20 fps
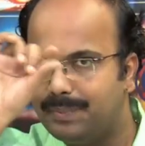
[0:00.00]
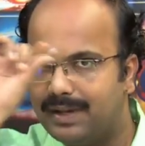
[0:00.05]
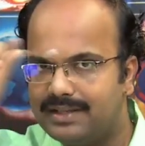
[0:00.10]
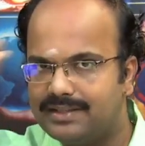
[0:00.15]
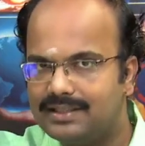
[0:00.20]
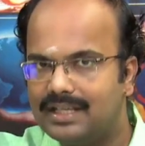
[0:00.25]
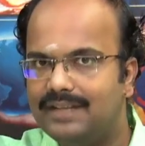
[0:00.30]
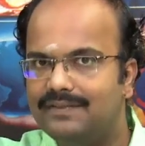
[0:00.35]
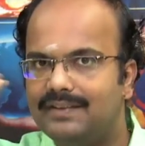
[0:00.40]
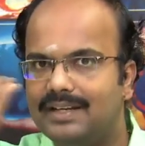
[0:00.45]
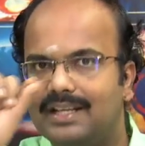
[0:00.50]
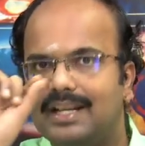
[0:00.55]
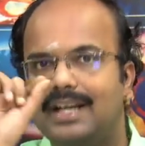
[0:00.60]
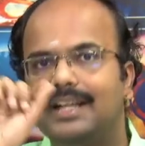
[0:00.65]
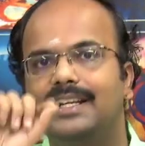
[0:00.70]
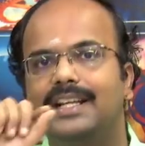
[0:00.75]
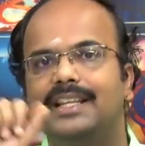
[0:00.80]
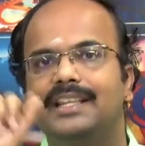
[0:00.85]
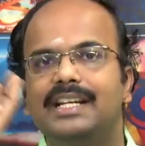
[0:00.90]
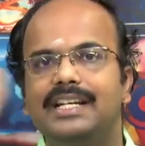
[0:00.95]
pixel will
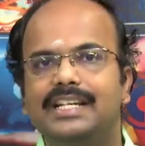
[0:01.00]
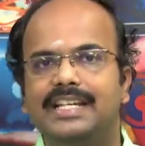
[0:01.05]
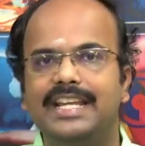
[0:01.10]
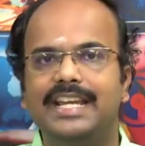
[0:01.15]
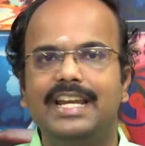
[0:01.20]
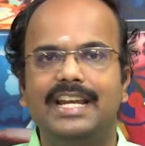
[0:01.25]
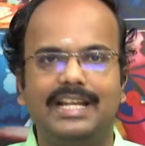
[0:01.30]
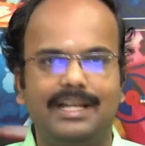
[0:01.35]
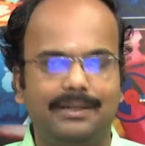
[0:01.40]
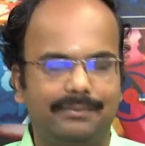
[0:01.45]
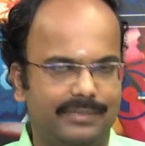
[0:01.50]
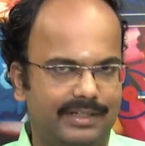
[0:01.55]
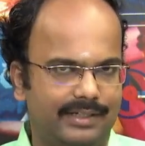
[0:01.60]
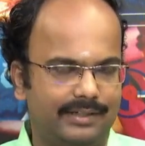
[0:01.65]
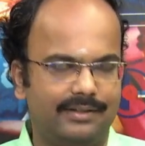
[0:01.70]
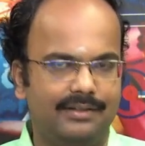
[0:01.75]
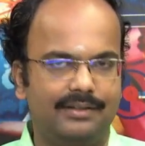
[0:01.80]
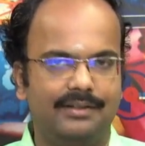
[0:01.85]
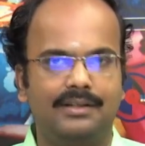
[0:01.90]
contain the DN number.